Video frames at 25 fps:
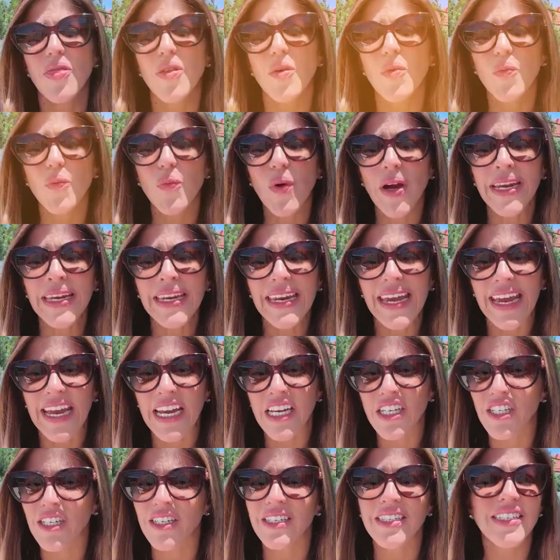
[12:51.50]
The right
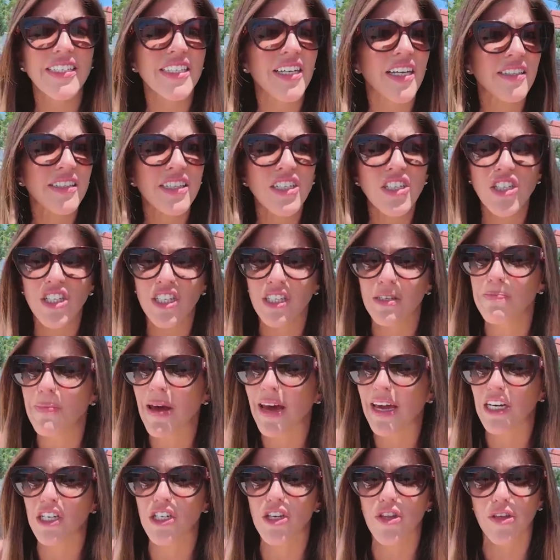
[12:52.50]
agent doesn't just
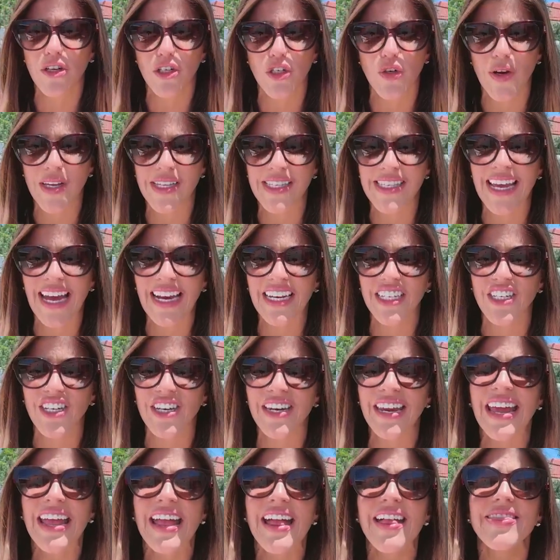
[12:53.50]
manage the
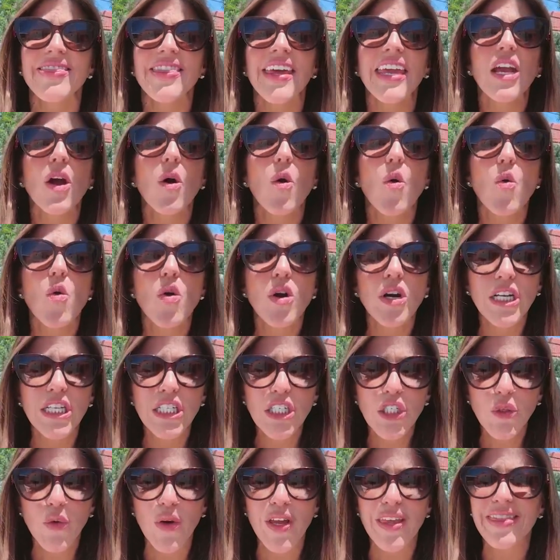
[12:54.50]
transaction, they
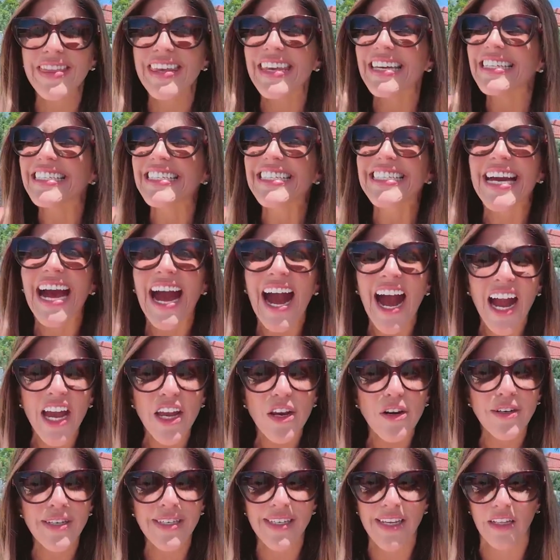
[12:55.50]
orchestrate the
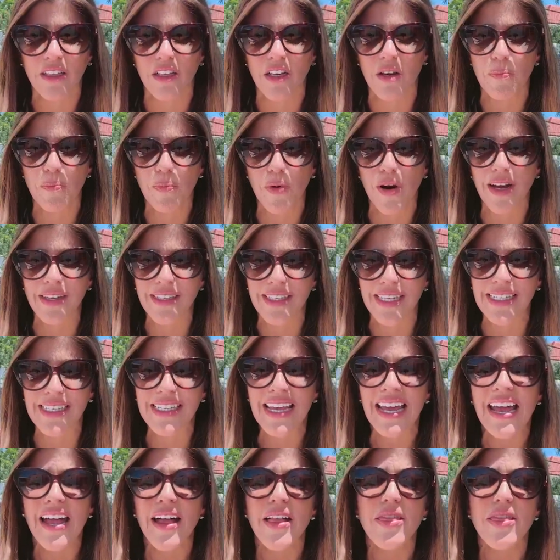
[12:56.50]
entire selling process.